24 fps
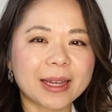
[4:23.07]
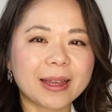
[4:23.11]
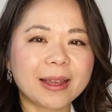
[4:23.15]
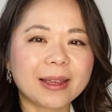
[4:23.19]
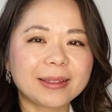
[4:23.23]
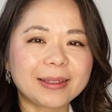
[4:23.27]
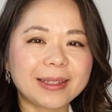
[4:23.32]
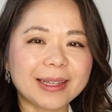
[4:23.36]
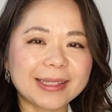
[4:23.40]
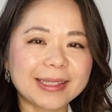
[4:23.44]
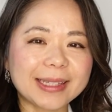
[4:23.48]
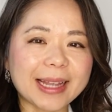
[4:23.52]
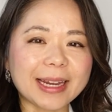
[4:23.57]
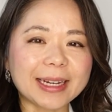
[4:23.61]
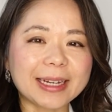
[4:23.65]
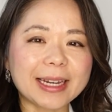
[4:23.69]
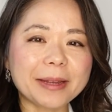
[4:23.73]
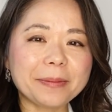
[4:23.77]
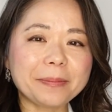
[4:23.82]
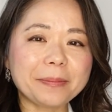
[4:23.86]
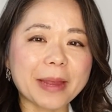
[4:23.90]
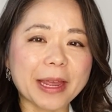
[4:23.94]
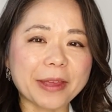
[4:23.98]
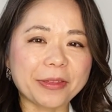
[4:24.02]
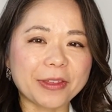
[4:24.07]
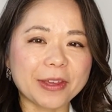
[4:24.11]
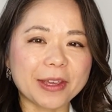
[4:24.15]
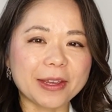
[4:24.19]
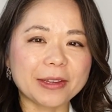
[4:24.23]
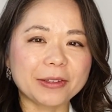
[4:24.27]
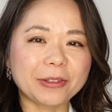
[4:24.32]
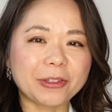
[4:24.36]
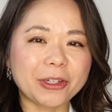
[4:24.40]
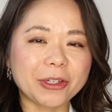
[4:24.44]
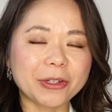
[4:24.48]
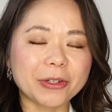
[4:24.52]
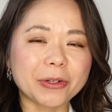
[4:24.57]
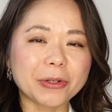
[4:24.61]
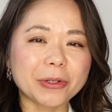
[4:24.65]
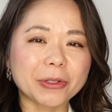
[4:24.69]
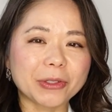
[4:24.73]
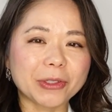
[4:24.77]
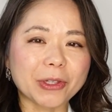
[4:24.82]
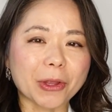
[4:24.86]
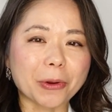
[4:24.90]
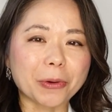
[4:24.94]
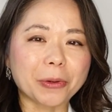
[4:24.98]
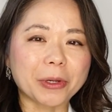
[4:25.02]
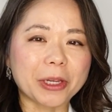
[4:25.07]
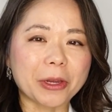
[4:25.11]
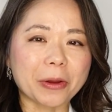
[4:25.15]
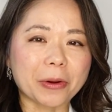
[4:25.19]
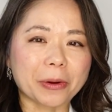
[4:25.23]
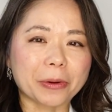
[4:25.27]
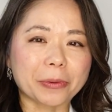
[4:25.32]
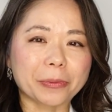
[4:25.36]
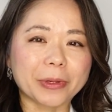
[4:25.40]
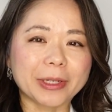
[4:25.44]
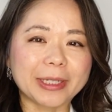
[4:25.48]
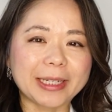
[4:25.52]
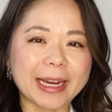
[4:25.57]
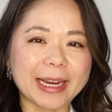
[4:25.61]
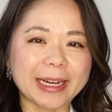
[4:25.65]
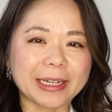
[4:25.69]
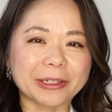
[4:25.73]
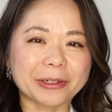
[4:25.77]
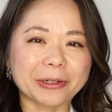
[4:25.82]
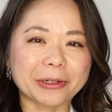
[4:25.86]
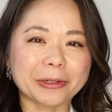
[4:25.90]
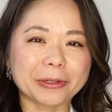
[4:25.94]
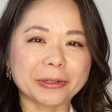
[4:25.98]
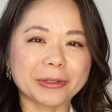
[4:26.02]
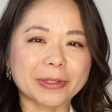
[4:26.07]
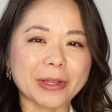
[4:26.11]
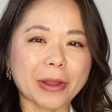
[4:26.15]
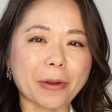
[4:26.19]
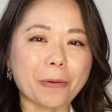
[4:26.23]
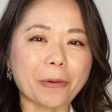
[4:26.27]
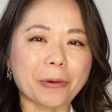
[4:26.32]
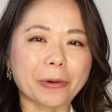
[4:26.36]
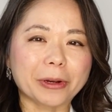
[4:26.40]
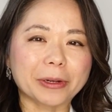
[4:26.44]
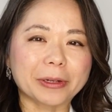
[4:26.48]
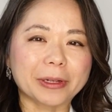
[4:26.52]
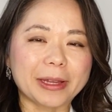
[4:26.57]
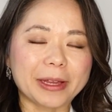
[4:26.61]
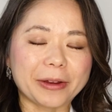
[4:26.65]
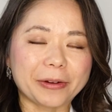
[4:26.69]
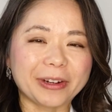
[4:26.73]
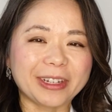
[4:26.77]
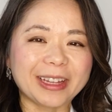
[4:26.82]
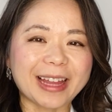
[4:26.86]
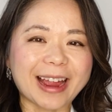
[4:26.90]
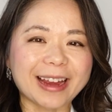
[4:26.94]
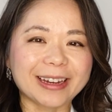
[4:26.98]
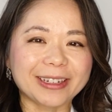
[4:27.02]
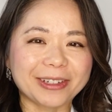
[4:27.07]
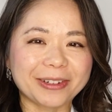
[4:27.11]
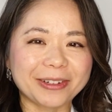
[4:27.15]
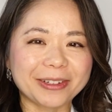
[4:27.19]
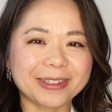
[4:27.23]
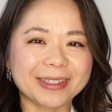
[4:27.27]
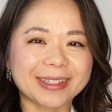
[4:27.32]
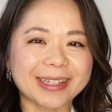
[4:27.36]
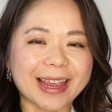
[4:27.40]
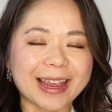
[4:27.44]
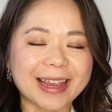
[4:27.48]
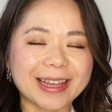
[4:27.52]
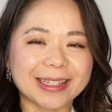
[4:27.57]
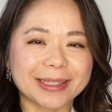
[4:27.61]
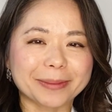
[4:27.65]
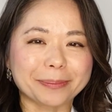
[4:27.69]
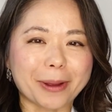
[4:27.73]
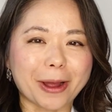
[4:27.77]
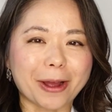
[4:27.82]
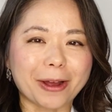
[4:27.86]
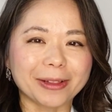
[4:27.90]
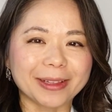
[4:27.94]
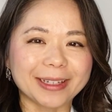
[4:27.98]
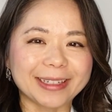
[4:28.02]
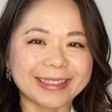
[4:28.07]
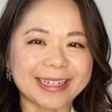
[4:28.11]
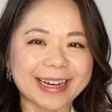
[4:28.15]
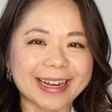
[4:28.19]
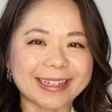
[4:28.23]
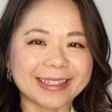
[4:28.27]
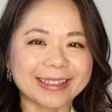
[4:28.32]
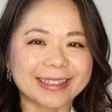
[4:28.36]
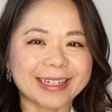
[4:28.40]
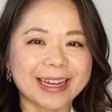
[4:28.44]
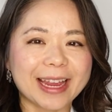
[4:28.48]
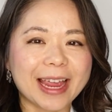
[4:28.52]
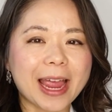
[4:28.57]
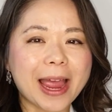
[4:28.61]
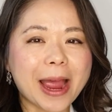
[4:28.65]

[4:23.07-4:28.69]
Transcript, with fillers: The second method to soak your retainers or clear aligners is Polident.